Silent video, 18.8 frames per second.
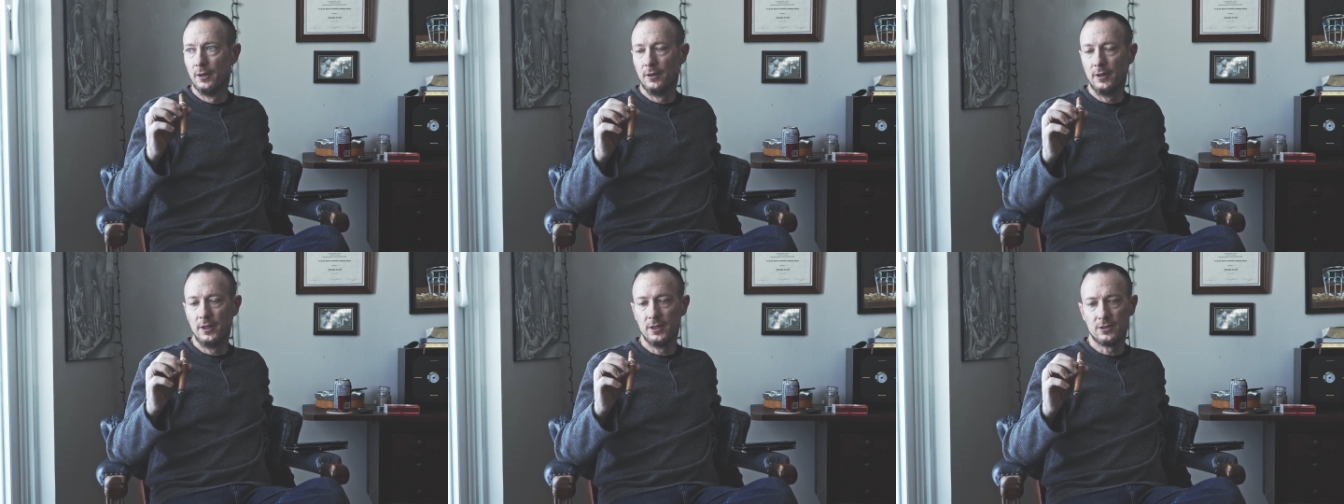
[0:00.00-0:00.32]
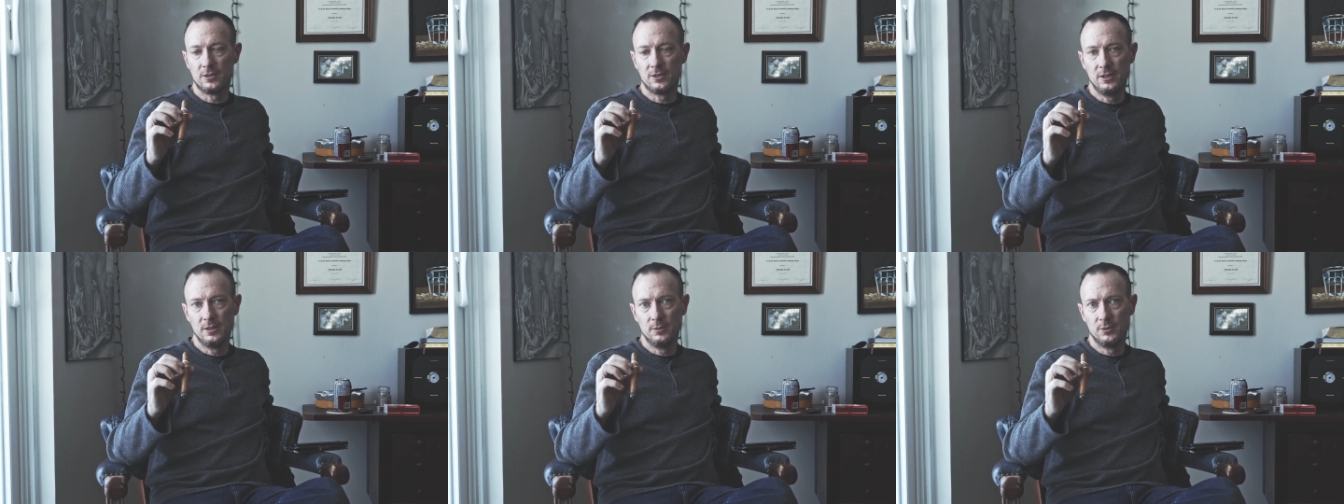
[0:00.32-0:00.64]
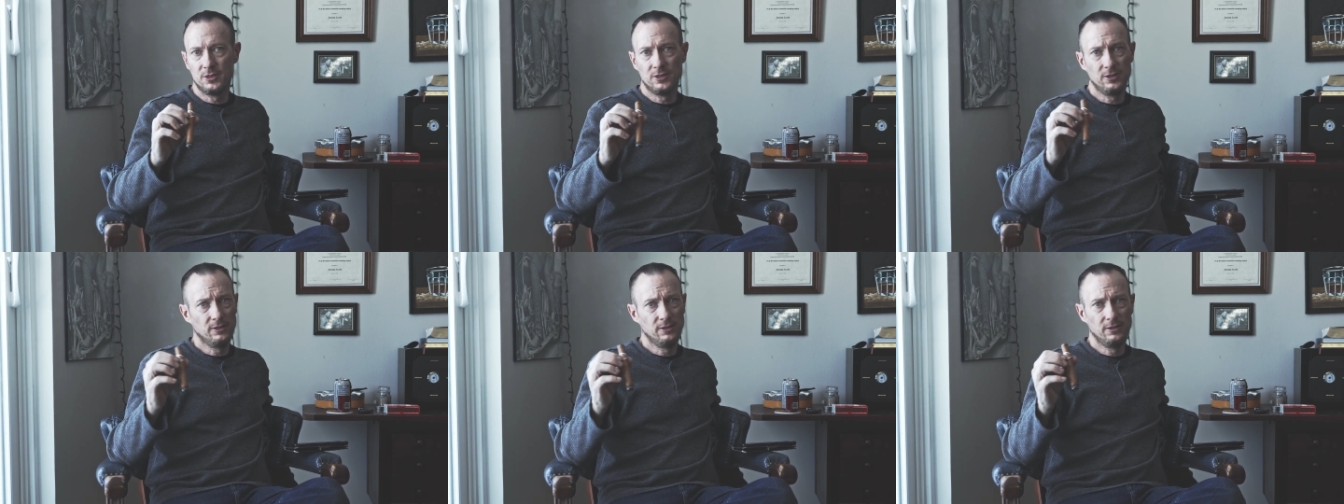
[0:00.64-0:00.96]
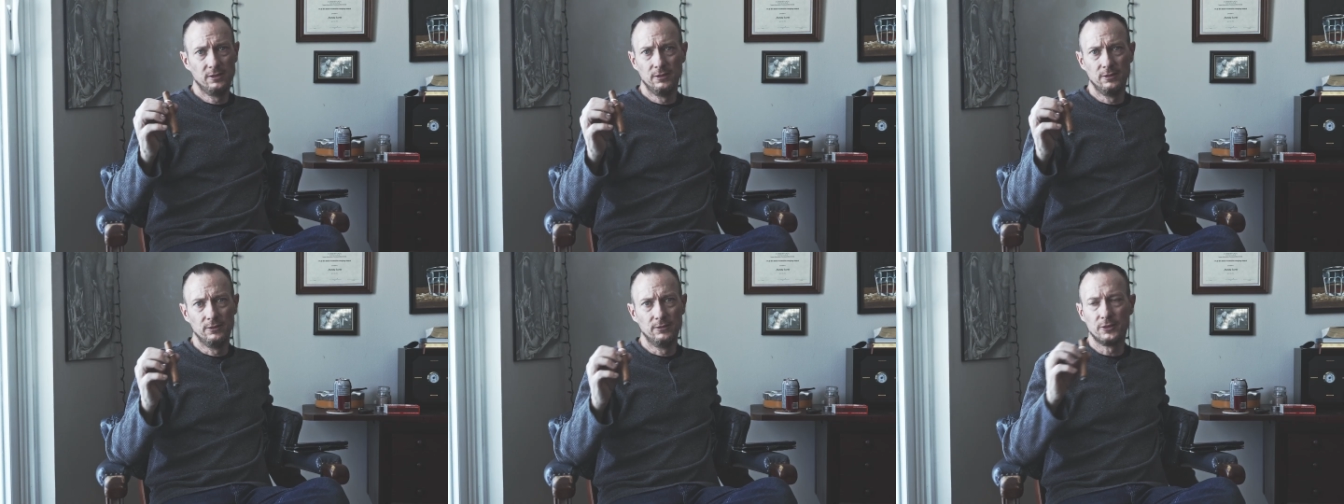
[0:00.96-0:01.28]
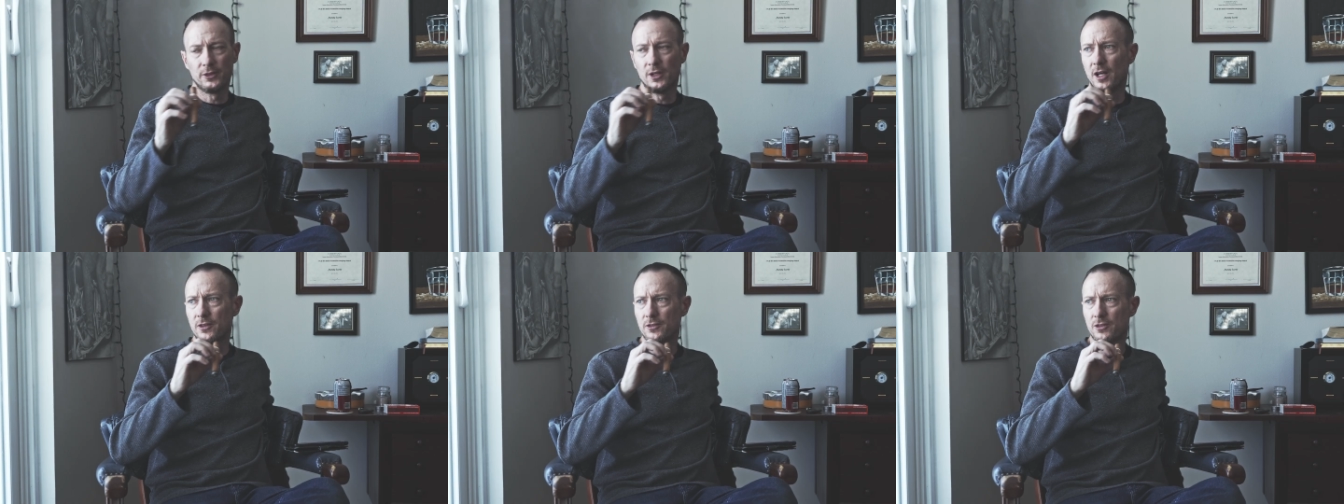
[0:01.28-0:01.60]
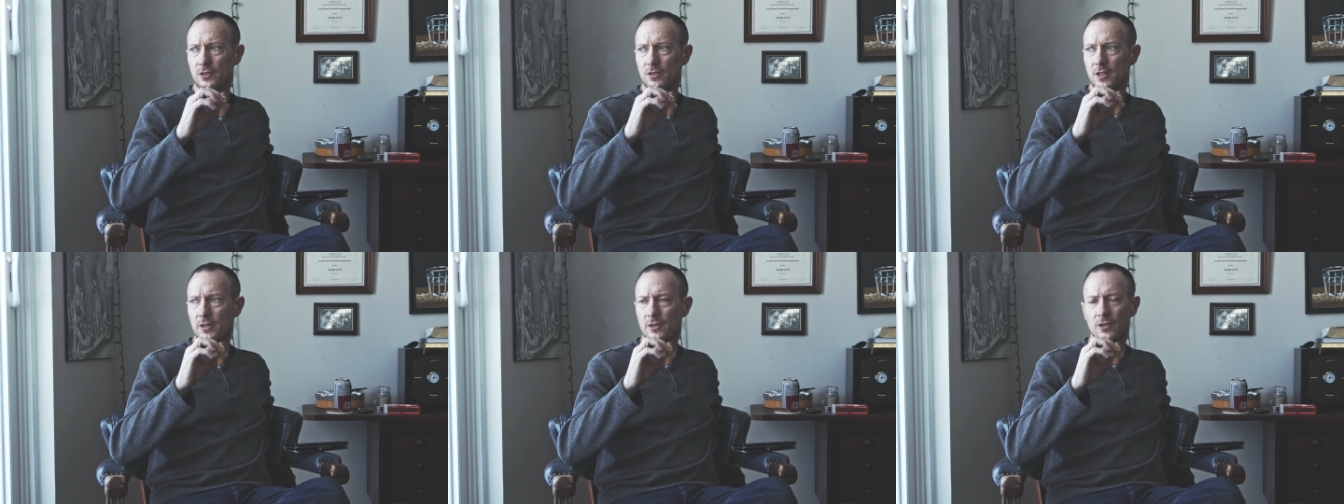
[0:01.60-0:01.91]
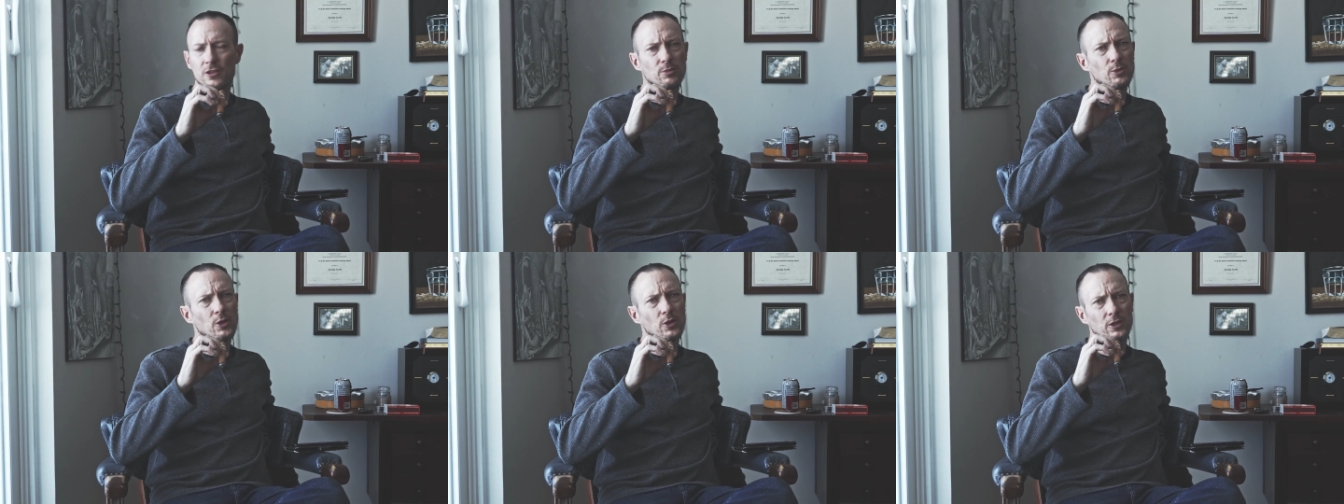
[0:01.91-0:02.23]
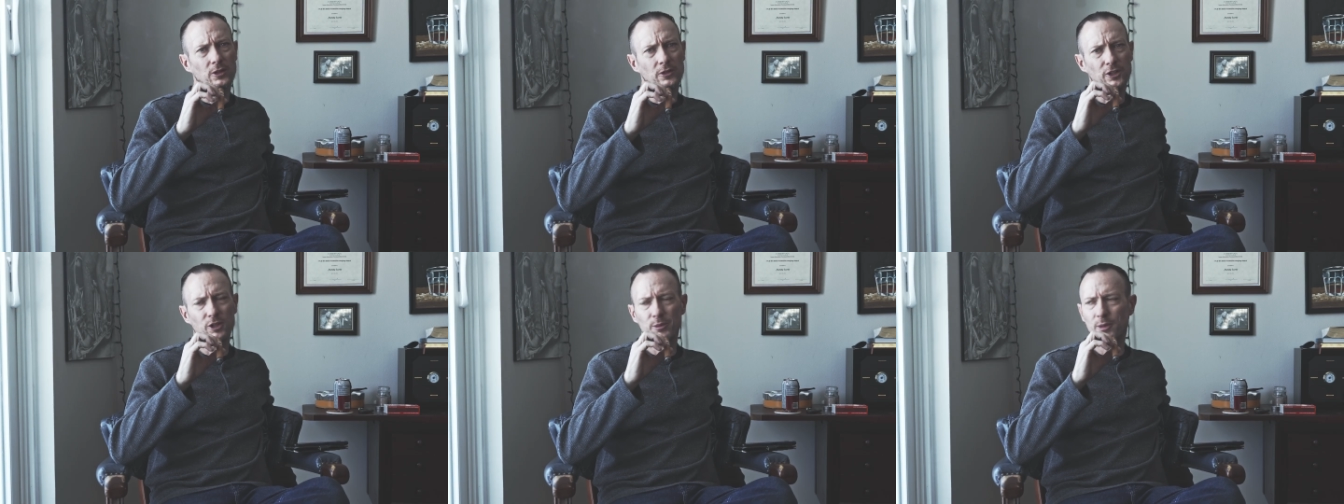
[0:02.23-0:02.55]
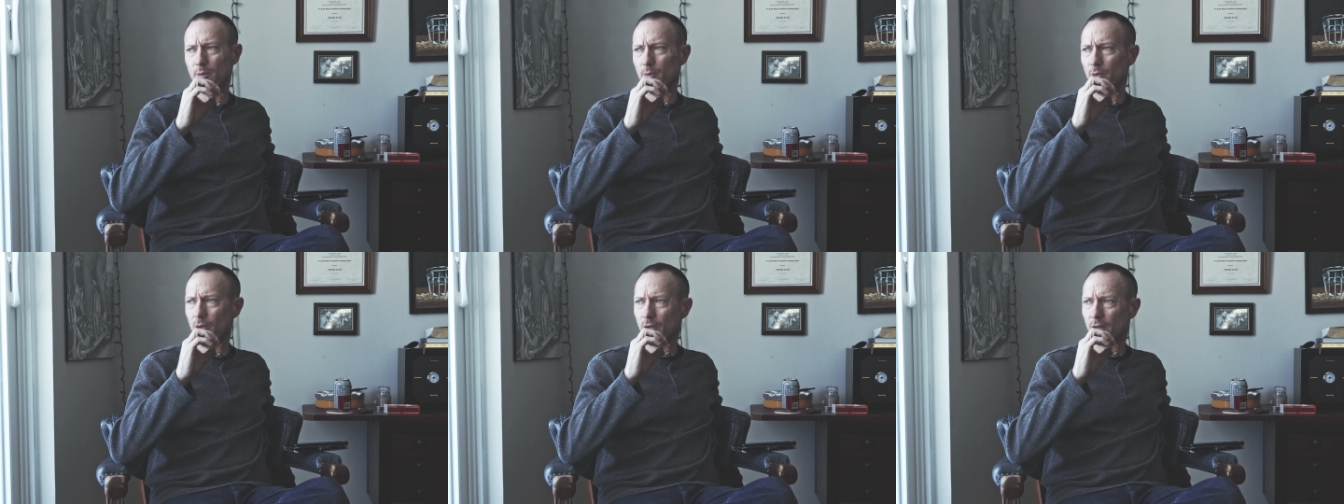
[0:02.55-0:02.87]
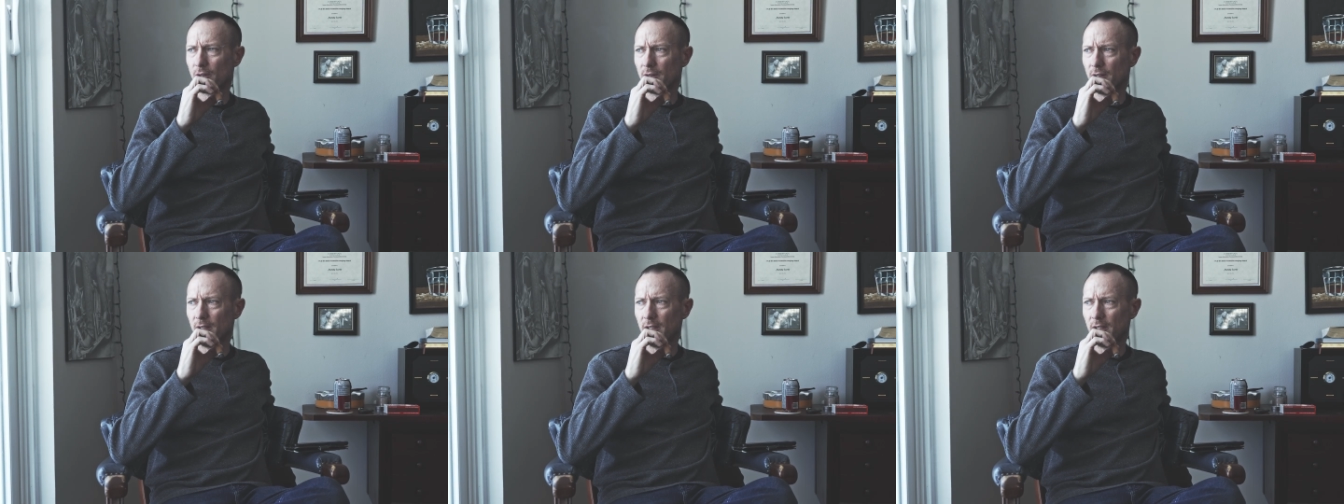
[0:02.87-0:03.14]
it seems to concentrate the smoke a little bit more.